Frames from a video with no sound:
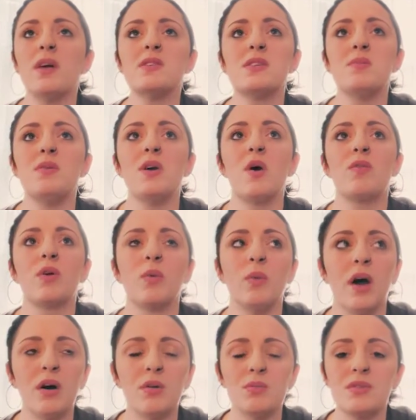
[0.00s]
us to be
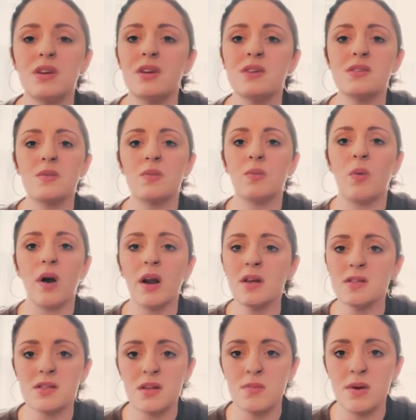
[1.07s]
overwhelmed. He doesn't want
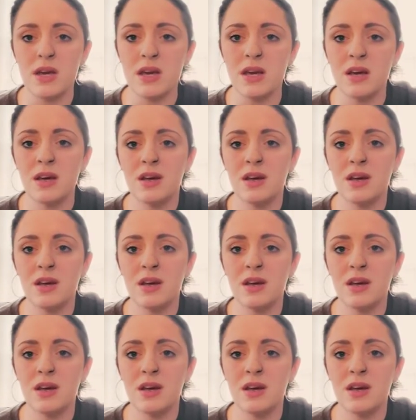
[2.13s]
us to be,